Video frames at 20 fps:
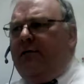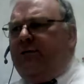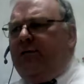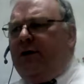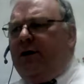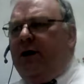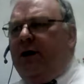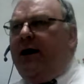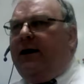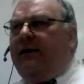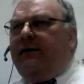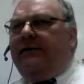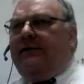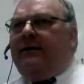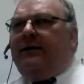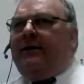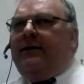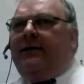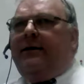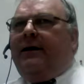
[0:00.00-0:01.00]
for God.
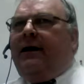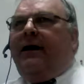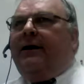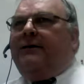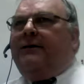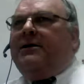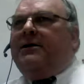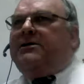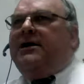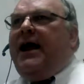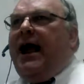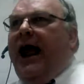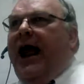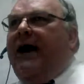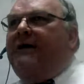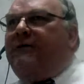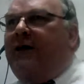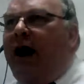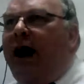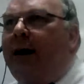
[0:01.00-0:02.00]
God doesn't
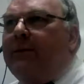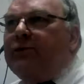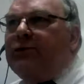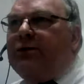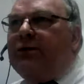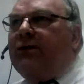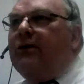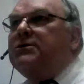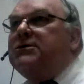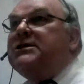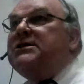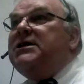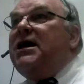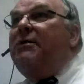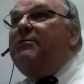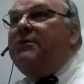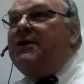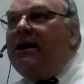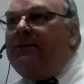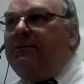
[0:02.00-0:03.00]
have obstacles. He's
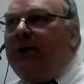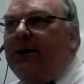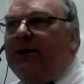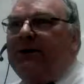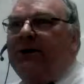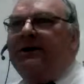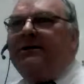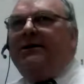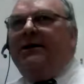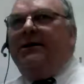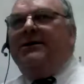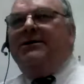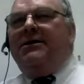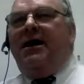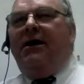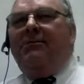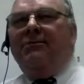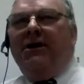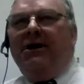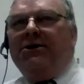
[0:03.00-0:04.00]
omnipotent. He's
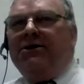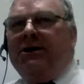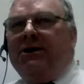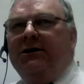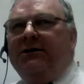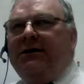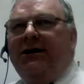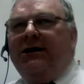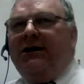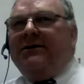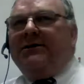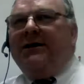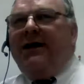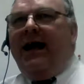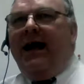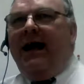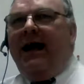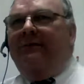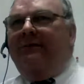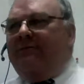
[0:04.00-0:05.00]
omniscient. He doesn't
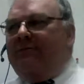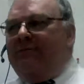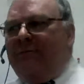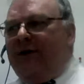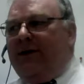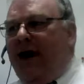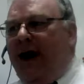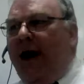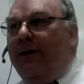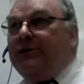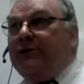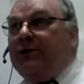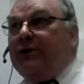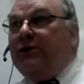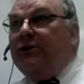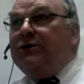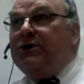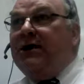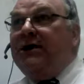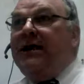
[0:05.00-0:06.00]
have
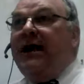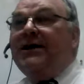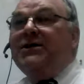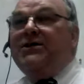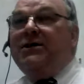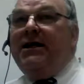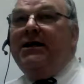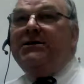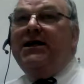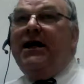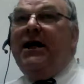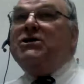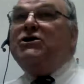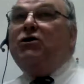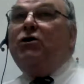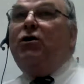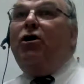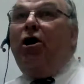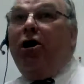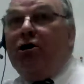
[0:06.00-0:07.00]
obstacles in that sense. He
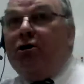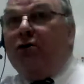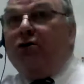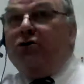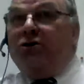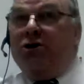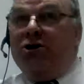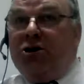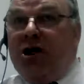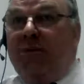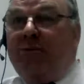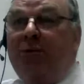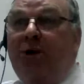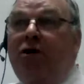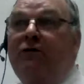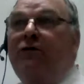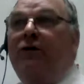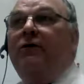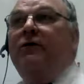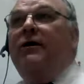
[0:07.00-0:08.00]
has no hurdles to jump
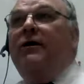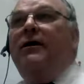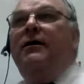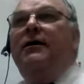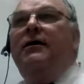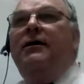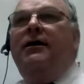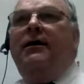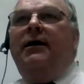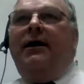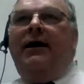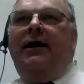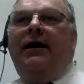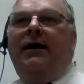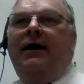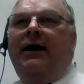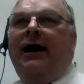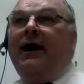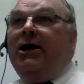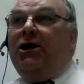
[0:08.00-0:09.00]
over
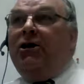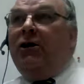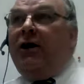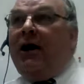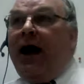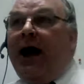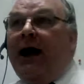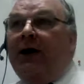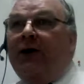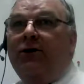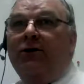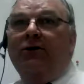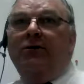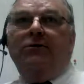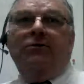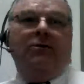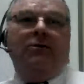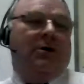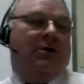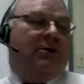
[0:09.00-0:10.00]
like you and I do.
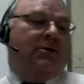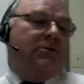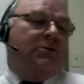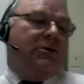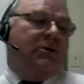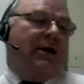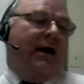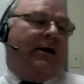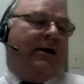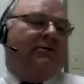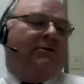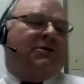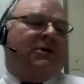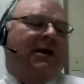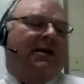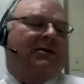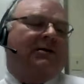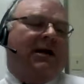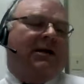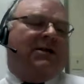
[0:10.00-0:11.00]
So I don't
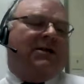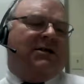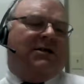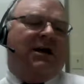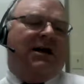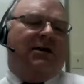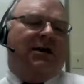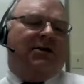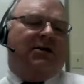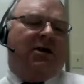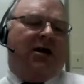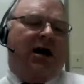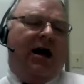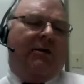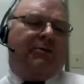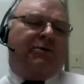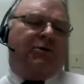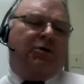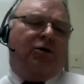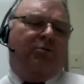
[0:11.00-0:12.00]
see it necessarily as an
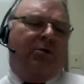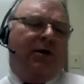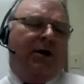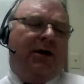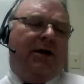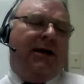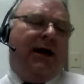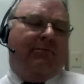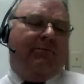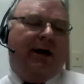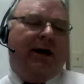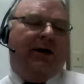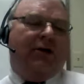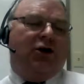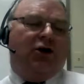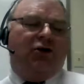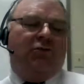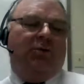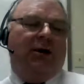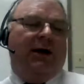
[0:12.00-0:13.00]
obstacle, but that may
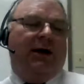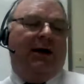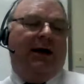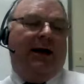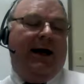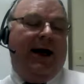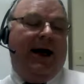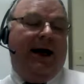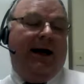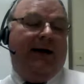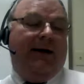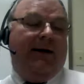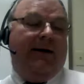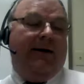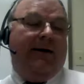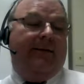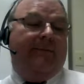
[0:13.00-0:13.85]
just be a